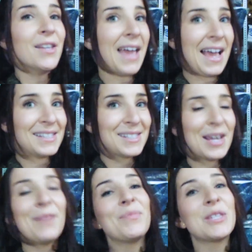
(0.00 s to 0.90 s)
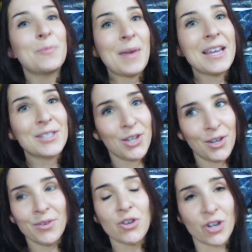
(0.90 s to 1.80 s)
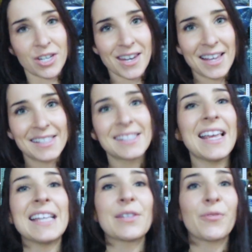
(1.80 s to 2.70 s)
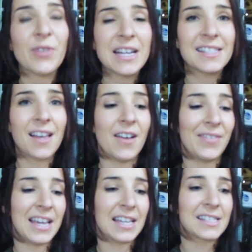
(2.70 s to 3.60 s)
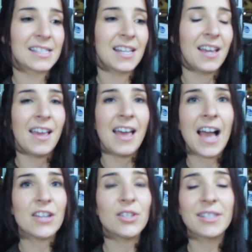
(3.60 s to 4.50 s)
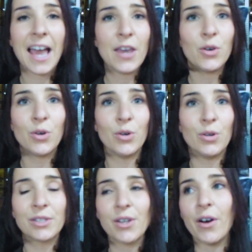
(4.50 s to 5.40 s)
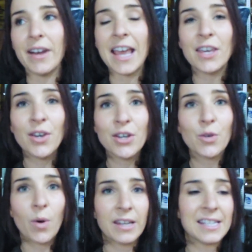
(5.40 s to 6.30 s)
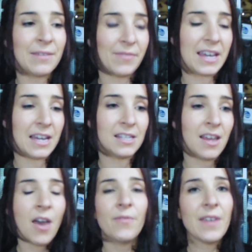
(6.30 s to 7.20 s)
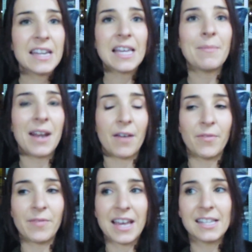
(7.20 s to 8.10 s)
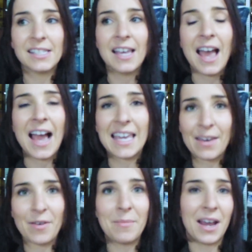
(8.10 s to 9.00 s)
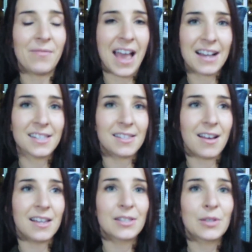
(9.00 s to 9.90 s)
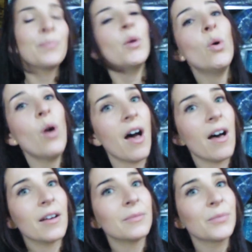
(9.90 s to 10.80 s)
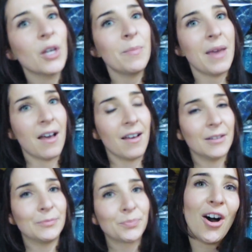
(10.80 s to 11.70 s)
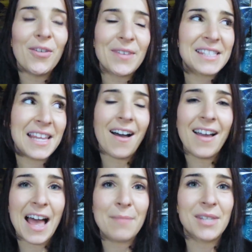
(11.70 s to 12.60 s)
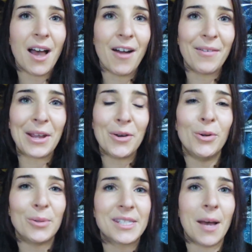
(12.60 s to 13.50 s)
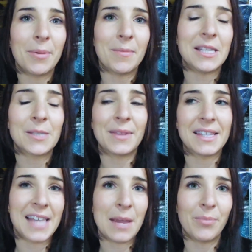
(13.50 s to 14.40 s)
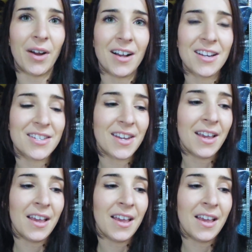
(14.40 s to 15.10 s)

So yes, speak to nutritionists, it's a free service and just get your horse on a good quality feed, feed him enough of it and give him enough exercise or her, could be a her. Obviously I am tarring all supplements with the same brush.